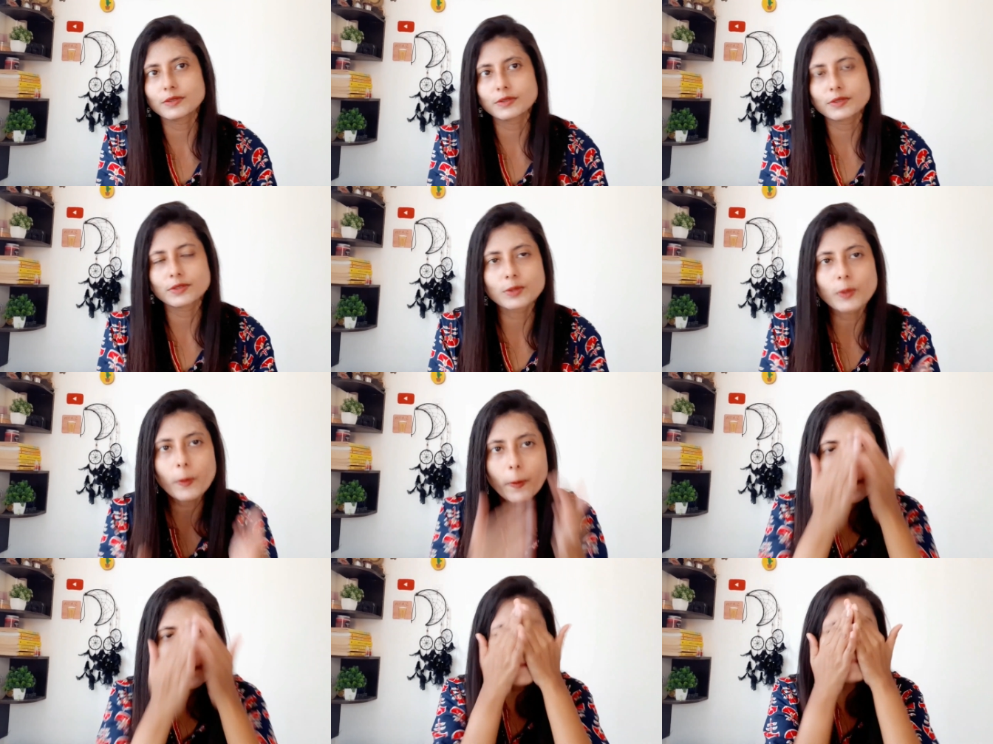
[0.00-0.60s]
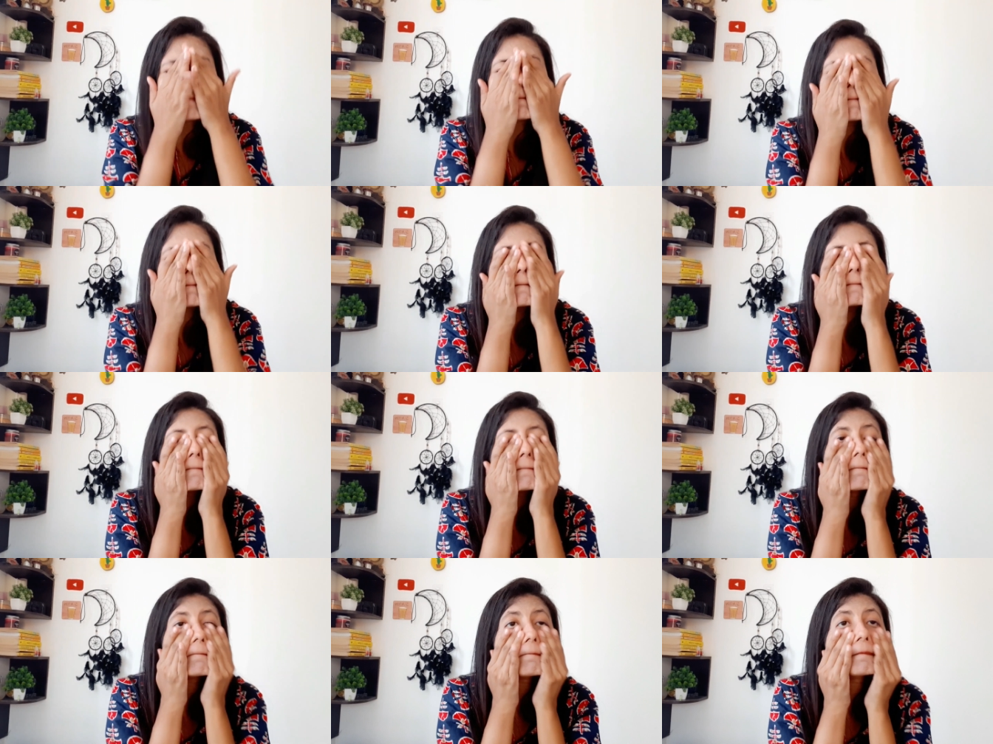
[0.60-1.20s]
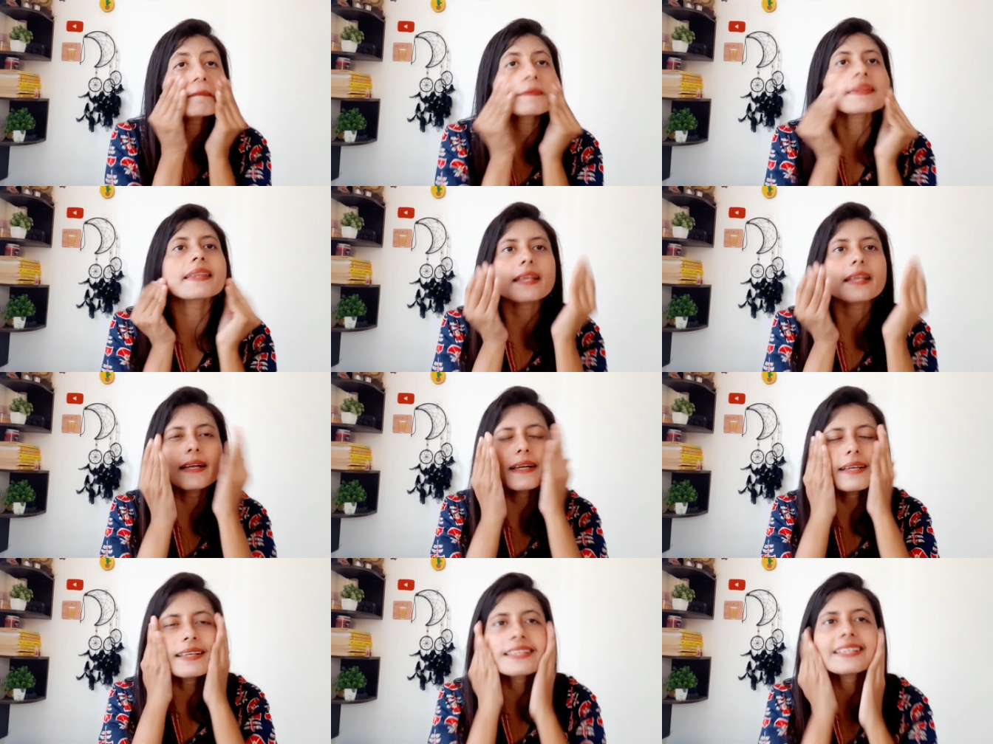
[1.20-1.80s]
So,
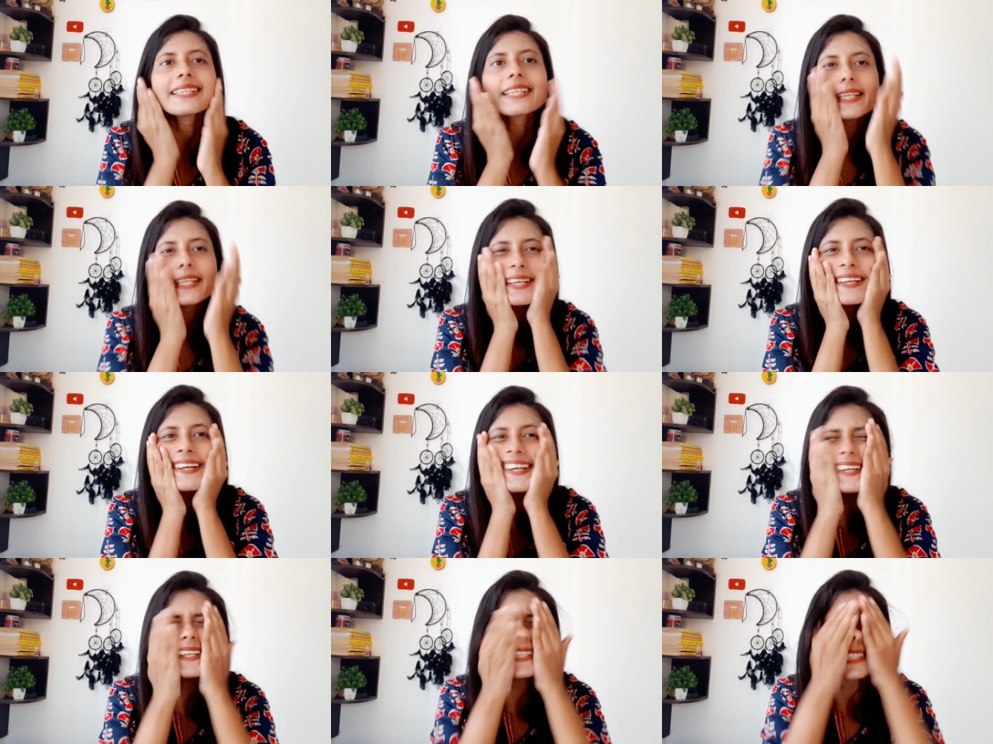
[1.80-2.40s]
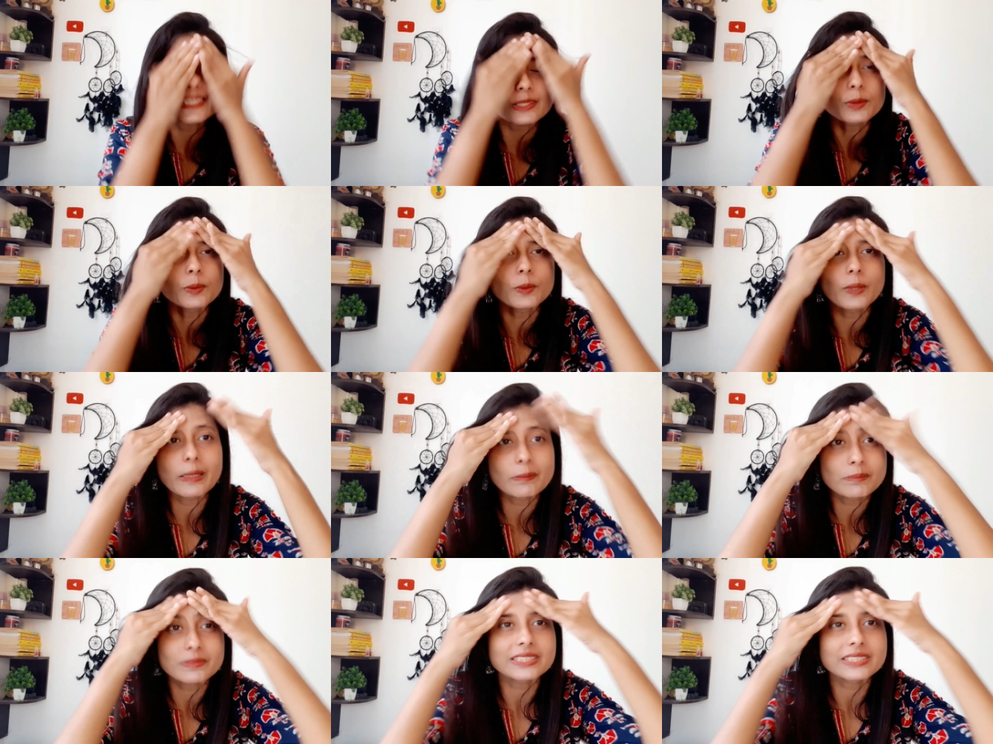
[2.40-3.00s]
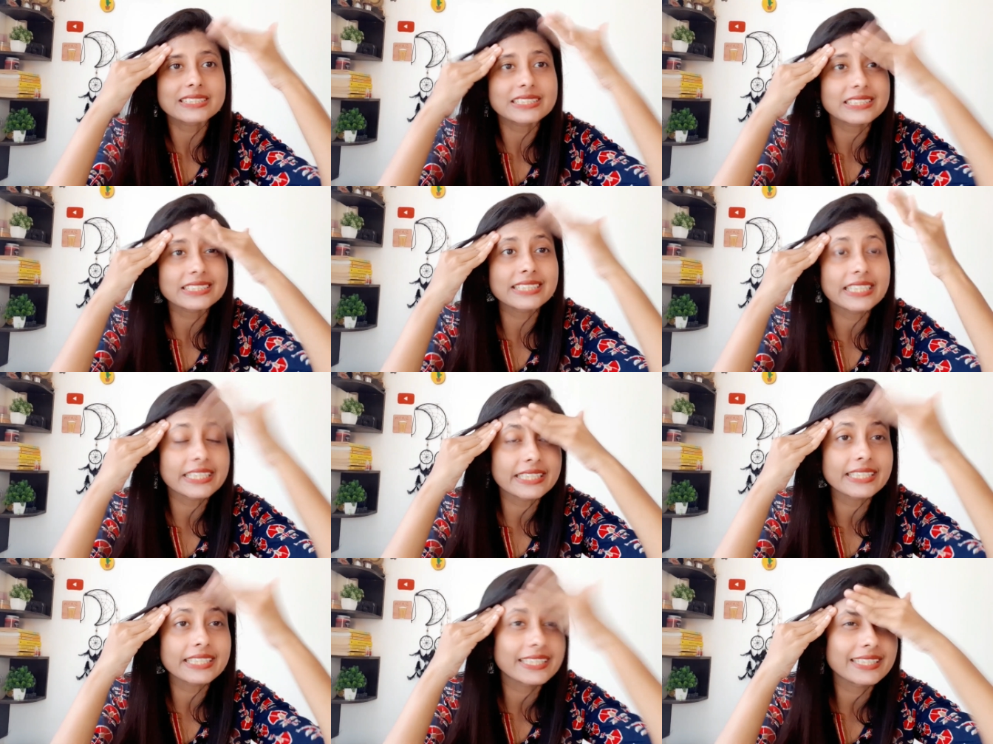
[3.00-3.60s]
dikhega. So, I'm just
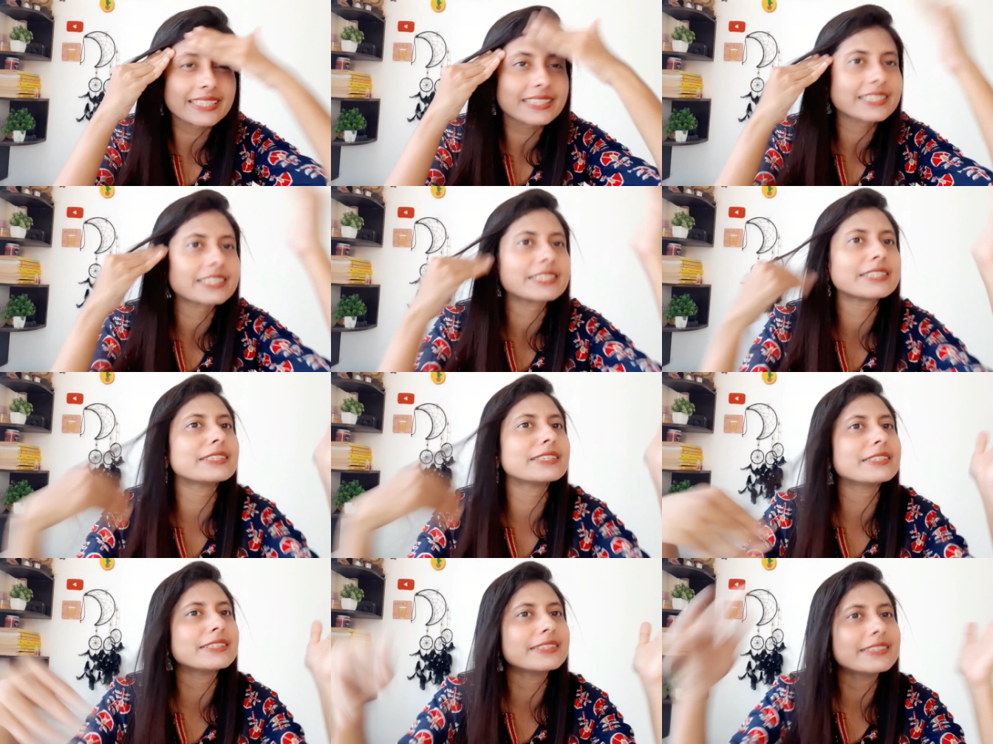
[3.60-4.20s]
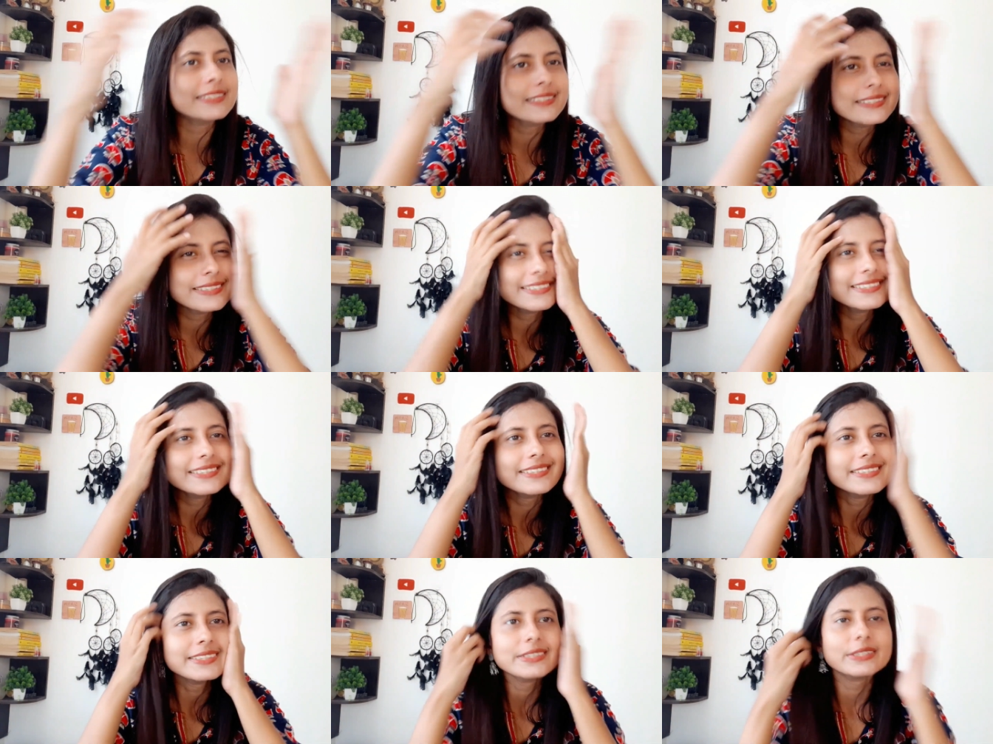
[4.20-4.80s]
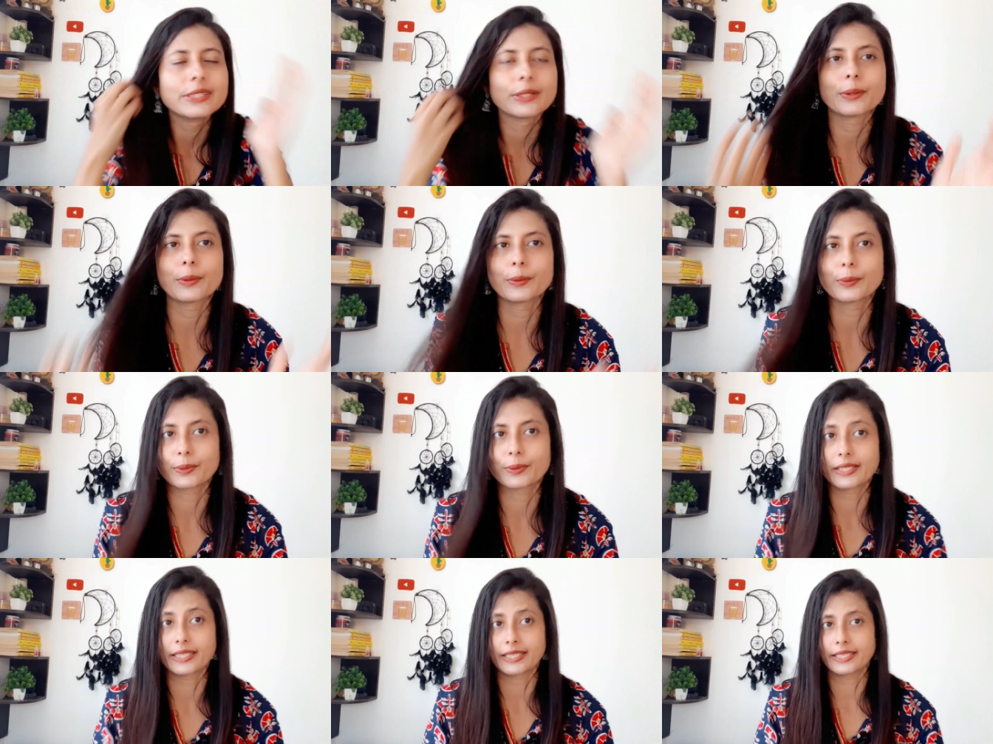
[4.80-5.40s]
setting it.
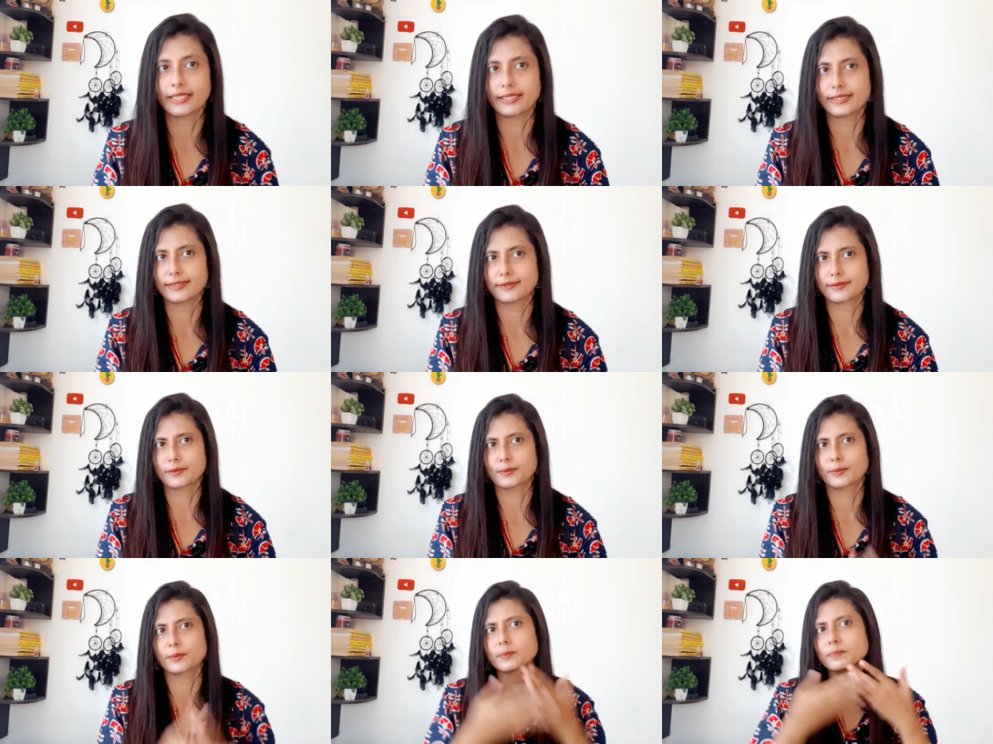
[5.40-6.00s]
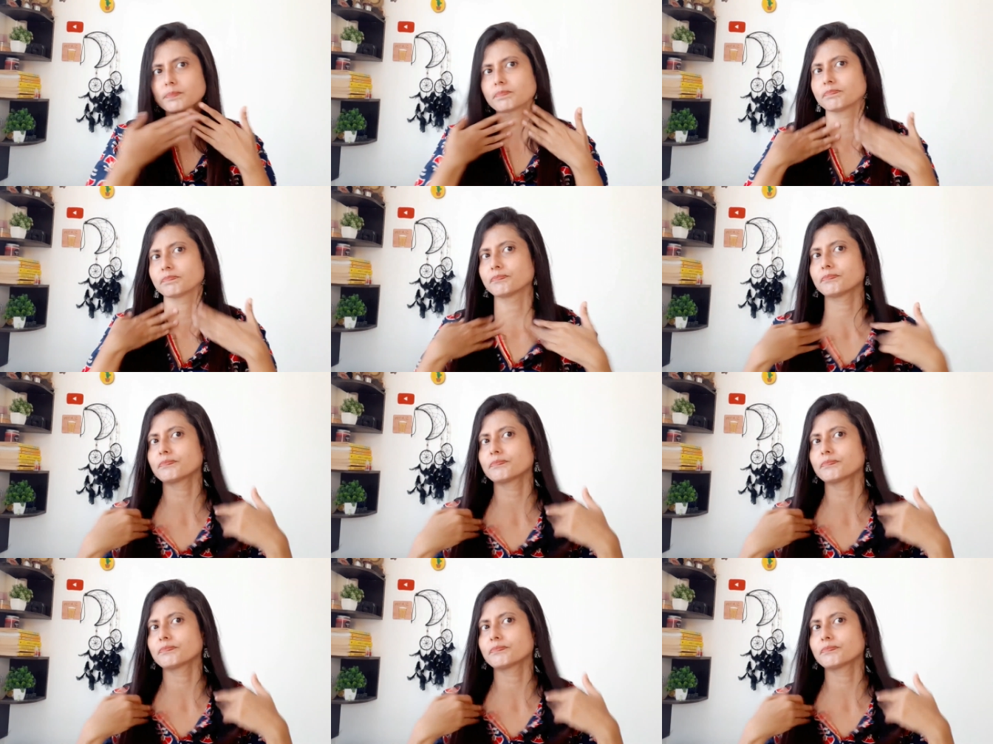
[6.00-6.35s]
Okay. So,